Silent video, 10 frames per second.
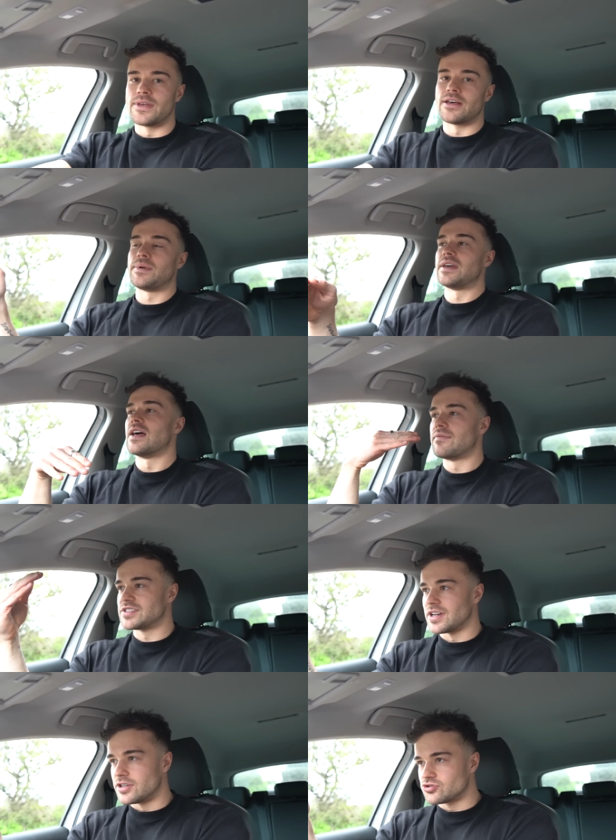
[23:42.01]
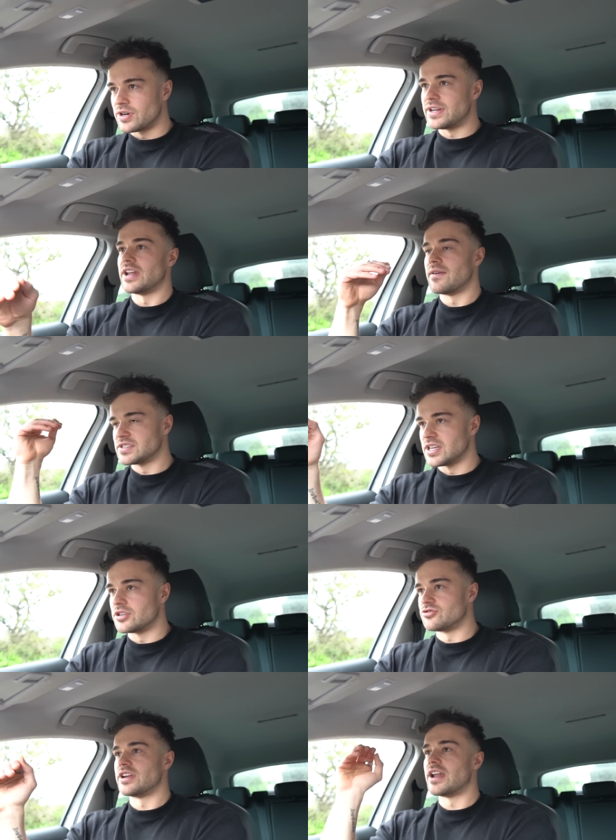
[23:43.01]
then I'd be another surgery and another
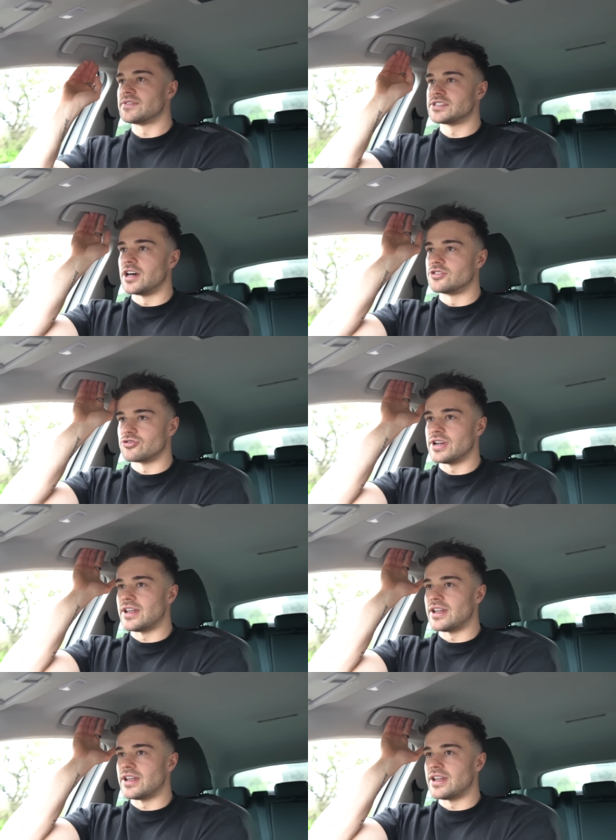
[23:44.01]
surgery and another surgery.